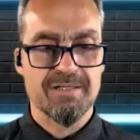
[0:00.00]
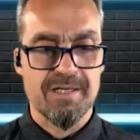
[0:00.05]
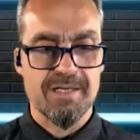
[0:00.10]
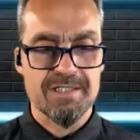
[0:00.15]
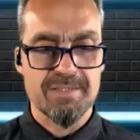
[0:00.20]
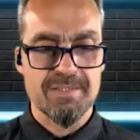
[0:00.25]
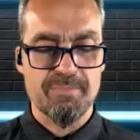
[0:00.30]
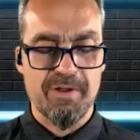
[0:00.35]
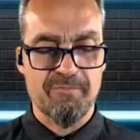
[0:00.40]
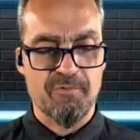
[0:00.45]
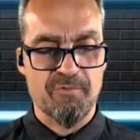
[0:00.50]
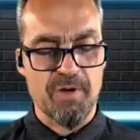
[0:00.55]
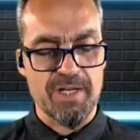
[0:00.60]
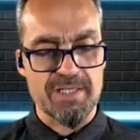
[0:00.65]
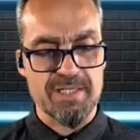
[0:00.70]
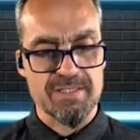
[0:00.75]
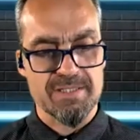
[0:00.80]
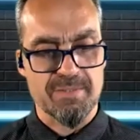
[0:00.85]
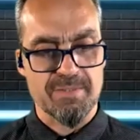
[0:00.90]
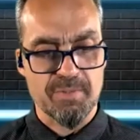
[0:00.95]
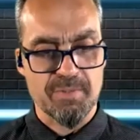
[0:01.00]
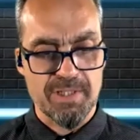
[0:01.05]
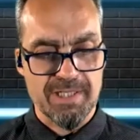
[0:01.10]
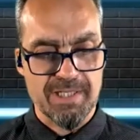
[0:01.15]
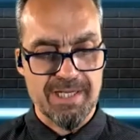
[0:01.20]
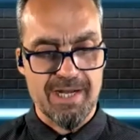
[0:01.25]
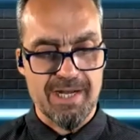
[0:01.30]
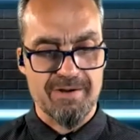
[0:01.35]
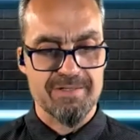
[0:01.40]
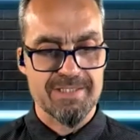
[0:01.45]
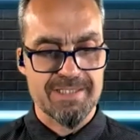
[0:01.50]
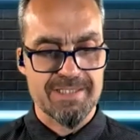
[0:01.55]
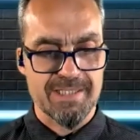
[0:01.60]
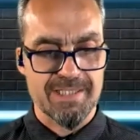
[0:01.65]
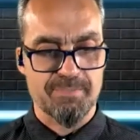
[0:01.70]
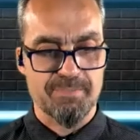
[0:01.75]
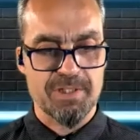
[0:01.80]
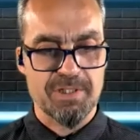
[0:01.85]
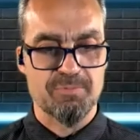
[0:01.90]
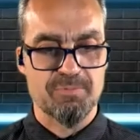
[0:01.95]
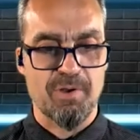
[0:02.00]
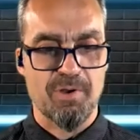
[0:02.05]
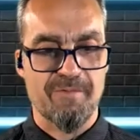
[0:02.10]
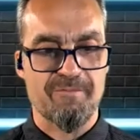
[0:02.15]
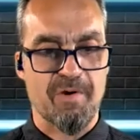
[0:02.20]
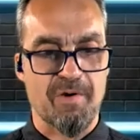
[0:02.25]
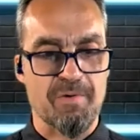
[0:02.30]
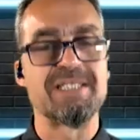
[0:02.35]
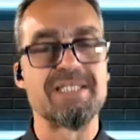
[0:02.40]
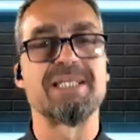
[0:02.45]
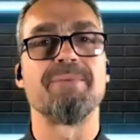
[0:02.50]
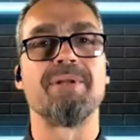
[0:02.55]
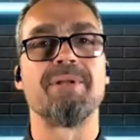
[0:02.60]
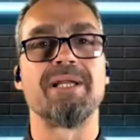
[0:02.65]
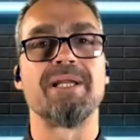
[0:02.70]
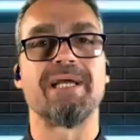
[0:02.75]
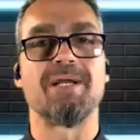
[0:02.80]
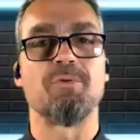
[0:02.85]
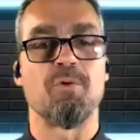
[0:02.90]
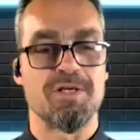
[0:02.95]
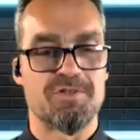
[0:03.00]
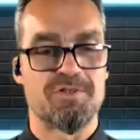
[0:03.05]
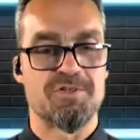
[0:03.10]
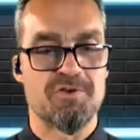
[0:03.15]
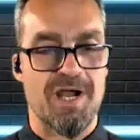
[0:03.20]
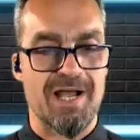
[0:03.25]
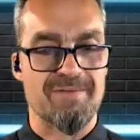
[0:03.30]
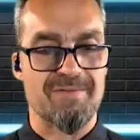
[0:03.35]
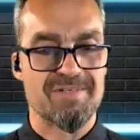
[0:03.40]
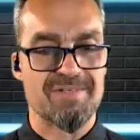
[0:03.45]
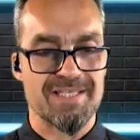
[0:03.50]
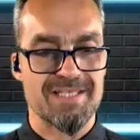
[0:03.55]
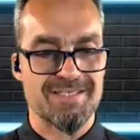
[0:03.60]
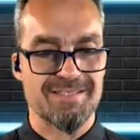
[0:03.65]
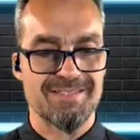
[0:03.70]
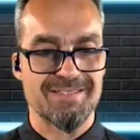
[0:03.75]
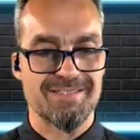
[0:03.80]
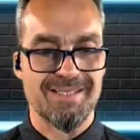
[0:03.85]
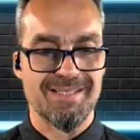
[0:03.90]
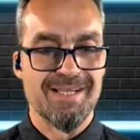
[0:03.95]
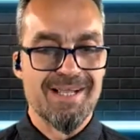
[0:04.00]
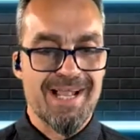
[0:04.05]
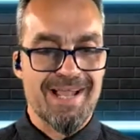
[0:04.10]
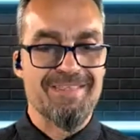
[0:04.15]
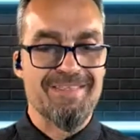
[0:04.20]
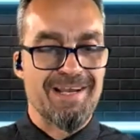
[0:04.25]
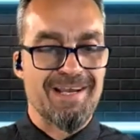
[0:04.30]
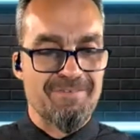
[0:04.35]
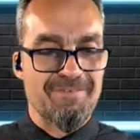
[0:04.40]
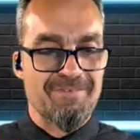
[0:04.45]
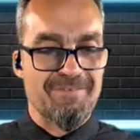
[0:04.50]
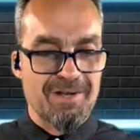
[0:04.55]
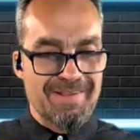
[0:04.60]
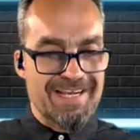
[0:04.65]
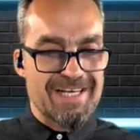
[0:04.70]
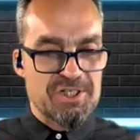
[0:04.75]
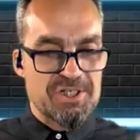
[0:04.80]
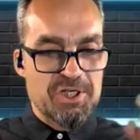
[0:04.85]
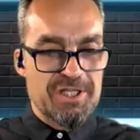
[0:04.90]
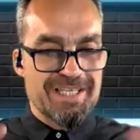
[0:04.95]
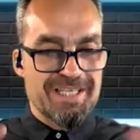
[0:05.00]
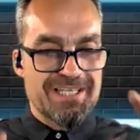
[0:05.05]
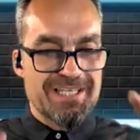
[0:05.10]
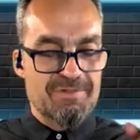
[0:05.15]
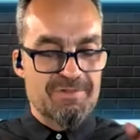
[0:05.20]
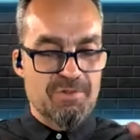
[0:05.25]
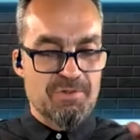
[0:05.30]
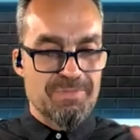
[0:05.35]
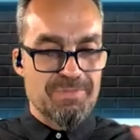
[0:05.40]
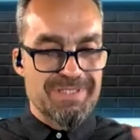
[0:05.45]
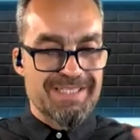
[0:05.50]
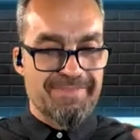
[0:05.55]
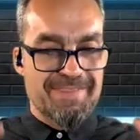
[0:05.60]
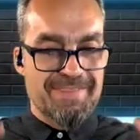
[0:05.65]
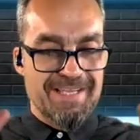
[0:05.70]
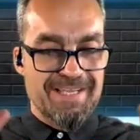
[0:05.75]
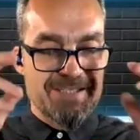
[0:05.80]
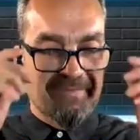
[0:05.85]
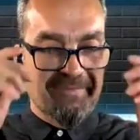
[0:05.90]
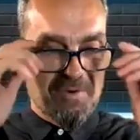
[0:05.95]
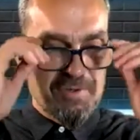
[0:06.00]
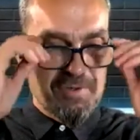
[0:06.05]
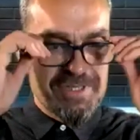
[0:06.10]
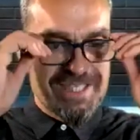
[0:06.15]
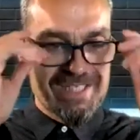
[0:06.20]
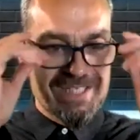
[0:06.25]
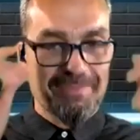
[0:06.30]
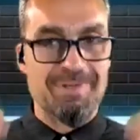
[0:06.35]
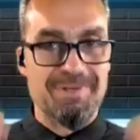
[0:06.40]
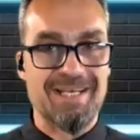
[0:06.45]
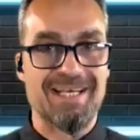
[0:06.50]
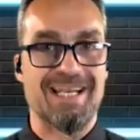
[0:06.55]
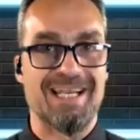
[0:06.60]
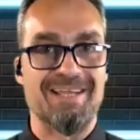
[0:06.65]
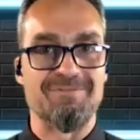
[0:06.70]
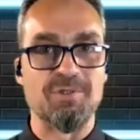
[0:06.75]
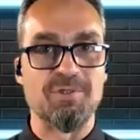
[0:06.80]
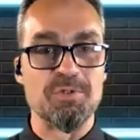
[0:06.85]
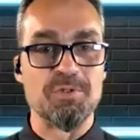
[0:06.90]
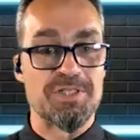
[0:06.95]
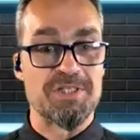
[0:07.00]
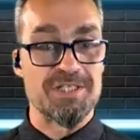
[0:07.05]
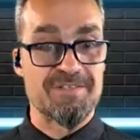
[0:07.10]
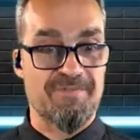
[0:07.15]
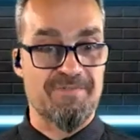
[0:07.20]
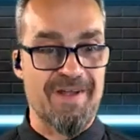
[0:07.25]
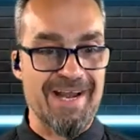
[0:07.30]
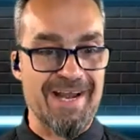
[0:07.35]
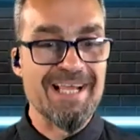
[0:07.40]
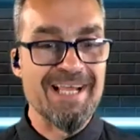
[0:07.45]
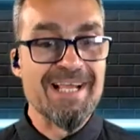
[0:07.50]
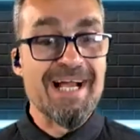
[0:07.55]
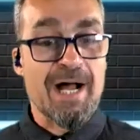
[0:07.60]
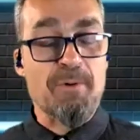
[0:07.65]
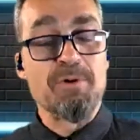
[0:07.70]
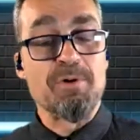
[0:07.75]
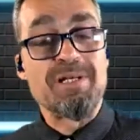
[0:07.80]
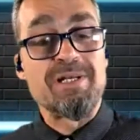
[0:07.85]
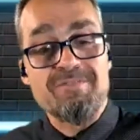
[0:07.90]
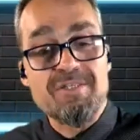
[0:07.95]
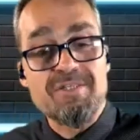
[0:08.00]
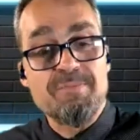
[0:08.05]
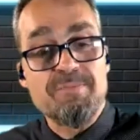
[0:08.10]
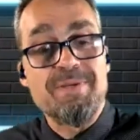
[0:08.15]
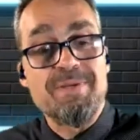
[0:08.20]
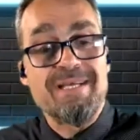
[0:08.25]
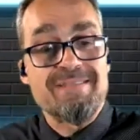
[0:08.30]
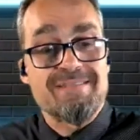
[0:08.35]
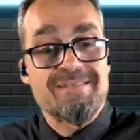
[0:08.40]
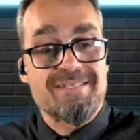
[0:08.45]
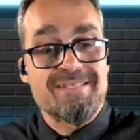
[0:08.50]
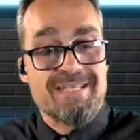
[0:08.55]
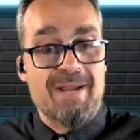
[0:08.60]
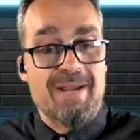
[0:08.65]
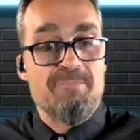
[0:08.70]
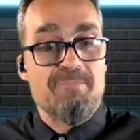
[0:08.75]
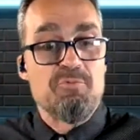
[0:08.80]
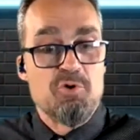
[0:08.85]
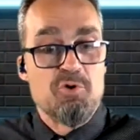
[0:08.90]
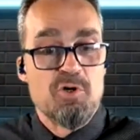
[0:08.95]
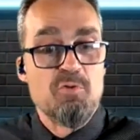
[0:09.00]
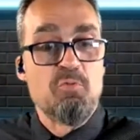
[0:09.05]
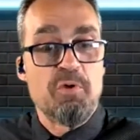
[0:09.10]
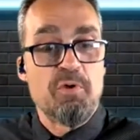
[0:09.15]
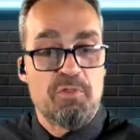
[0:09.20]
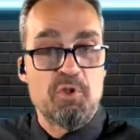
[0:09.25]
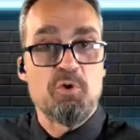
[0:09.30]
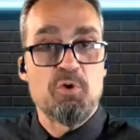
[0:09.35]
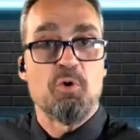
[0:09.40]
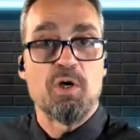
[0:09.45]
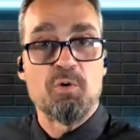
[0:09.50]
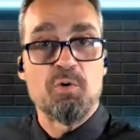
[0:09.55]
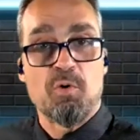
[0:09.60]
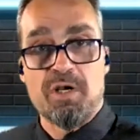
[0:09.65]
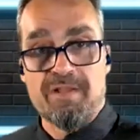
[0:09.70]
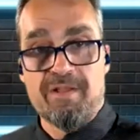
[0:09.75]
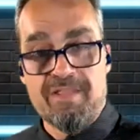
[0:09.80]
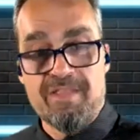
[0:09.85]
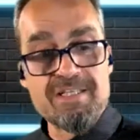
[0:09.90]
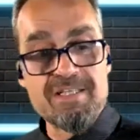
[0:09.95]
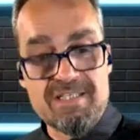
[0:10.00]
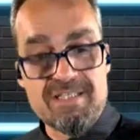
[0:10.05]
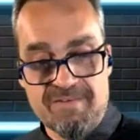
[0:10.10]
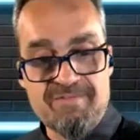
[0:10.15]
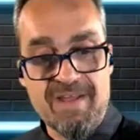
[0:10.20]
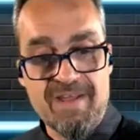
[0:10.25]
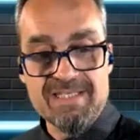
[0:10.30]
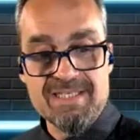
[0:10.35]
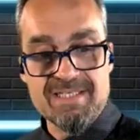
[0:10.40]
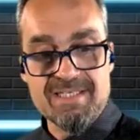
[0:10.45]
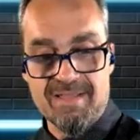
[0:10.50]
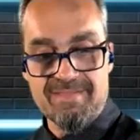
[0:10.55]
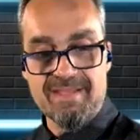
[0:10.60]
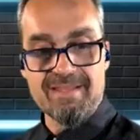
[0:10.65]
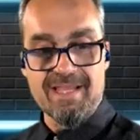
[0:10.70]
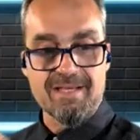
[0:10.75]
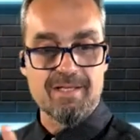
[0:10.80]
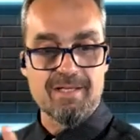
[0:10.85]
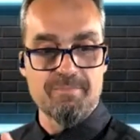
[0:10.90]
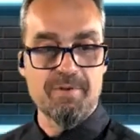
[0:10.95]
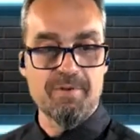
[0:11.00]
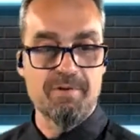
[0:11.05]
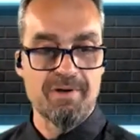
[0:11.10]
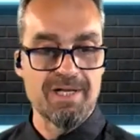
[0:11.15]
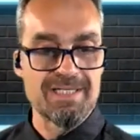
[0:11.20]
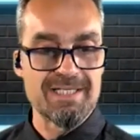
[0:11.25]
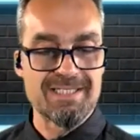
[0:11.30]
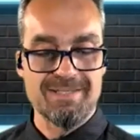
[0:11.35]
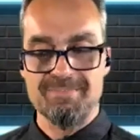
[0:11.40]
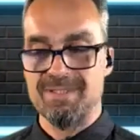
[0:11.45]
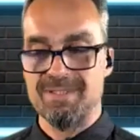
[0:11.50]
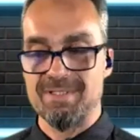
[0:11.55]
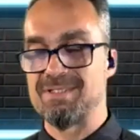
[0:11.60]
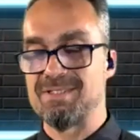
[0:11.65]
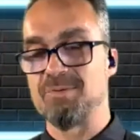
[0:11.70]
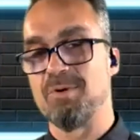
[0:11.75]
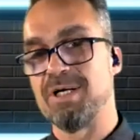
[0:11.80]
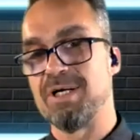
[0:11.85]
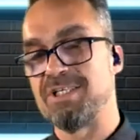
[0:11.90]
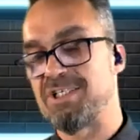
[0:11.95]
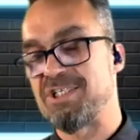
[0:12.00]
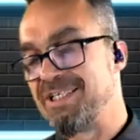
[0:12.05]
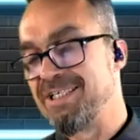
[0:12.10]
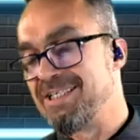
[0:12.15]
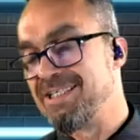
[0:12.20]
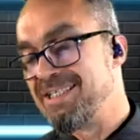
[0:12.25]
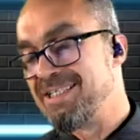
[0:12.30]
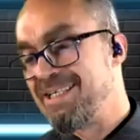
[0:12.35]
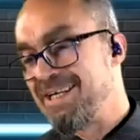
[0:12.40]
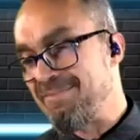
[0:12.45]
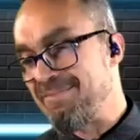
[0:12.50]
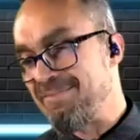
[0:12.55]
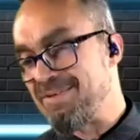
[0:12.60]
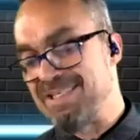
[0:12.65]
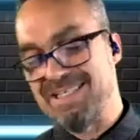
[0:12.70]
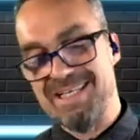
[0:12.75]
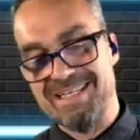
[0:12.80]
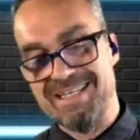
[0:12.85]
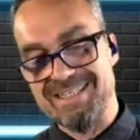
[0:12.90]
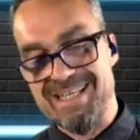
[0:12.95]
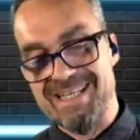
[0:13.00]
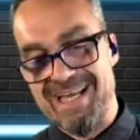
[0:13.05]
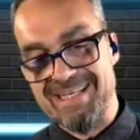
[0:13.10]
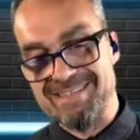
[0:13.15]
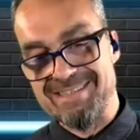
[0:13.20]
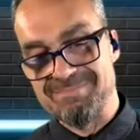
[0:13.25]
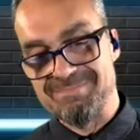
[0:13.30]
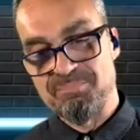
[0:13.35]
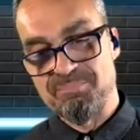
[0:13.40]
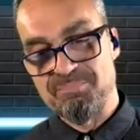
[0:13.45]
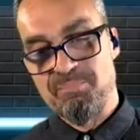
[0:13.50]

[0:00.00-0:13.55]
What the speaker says: I are going to be friends. I'm going to guarantee it, because we are very similar in what drives us, and the level of energy that comes from us, I think, is a very similar level, which is fun. I would love to be in the same room with you on one of those events. I think that could be really something to watch. Having said that,